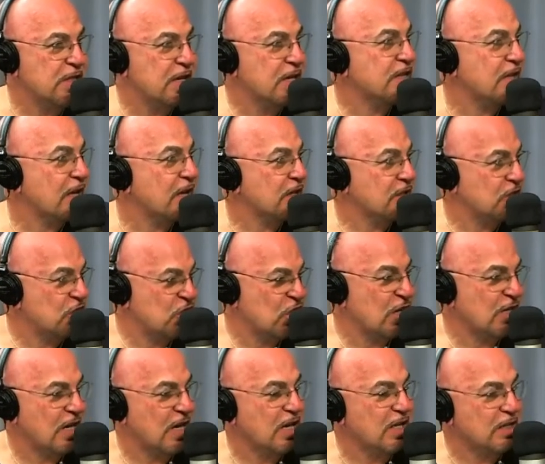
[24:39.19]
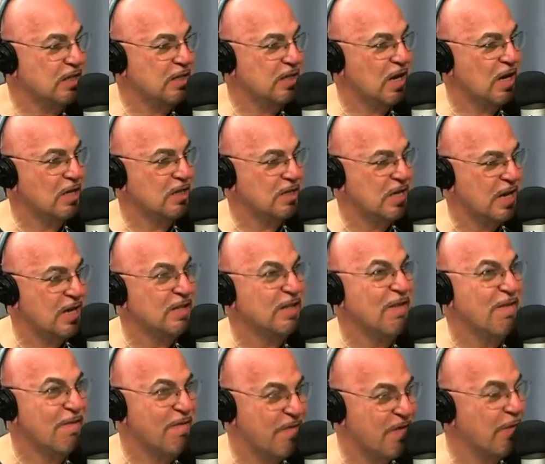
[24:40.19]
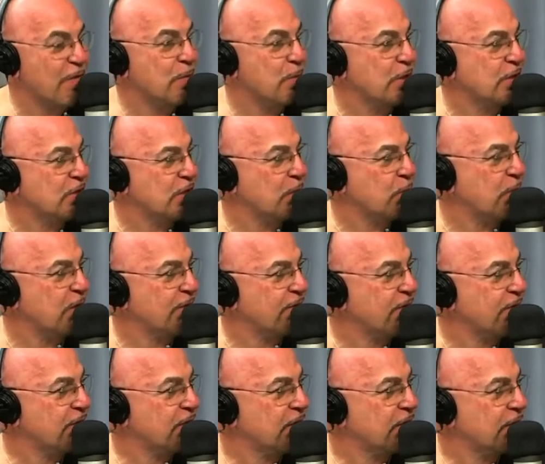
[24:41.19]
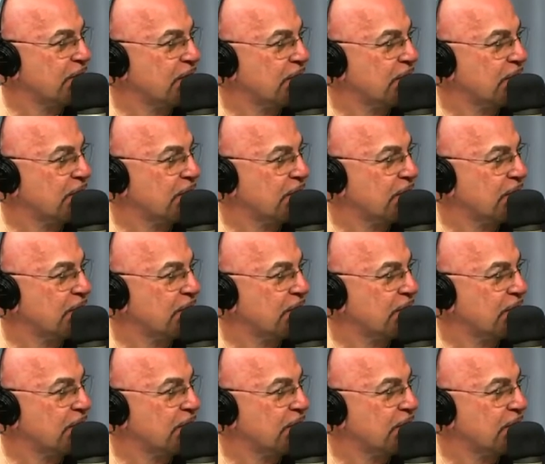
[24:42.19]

it tastes like just it tastes very much like beef,